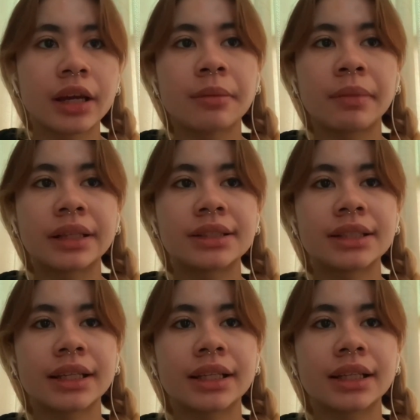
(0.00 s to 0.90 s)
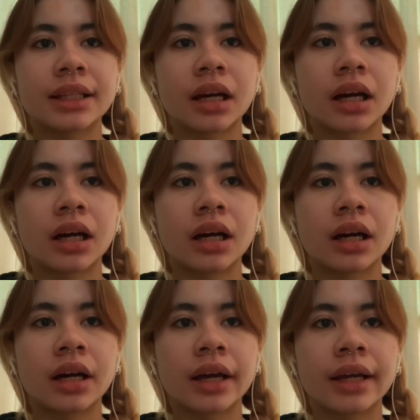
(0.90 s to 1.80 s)
method
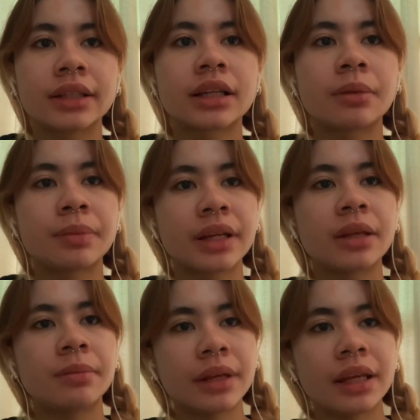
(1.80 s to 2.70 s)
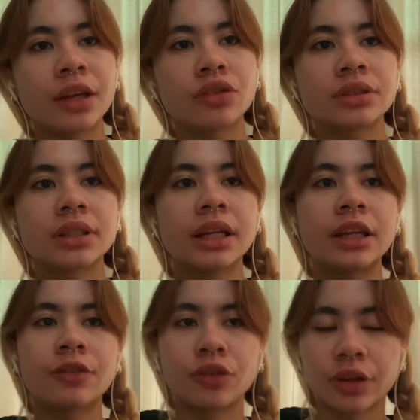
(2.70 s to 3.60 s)
and company B use the
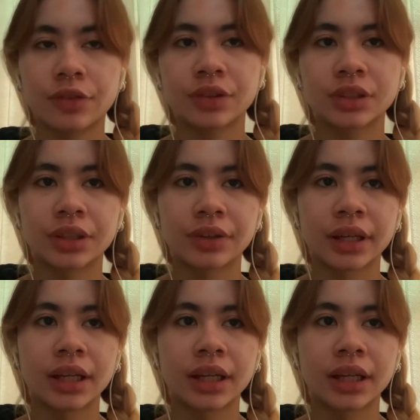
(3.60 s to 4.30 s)
LIFO inventory.